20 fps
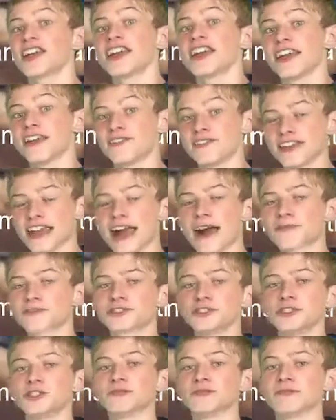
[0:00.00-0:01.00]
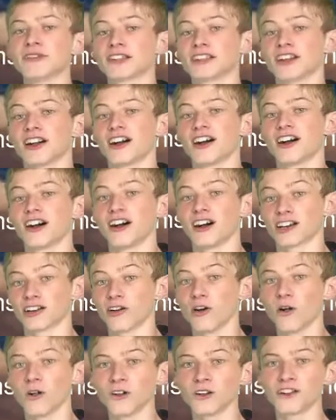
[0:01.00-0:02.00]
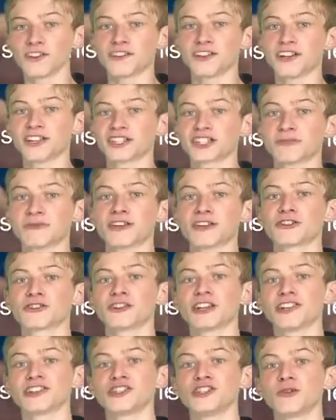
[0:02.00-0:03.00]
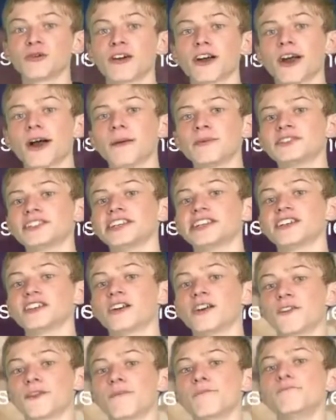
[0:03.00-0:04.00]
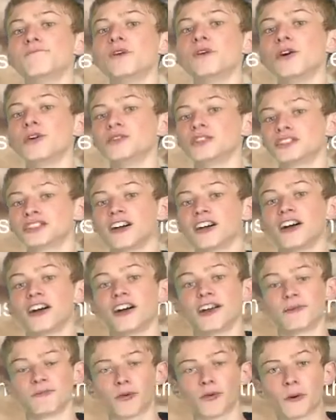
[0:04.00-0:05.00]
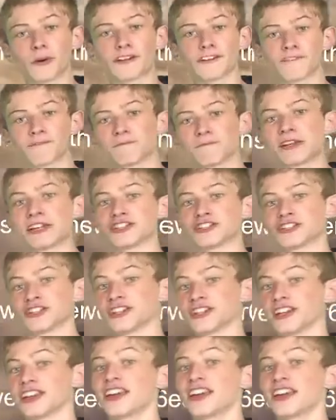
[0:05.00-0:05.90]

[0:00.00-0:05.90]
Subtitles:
in the afternoon on all of this to make sure that you are updated on the most important information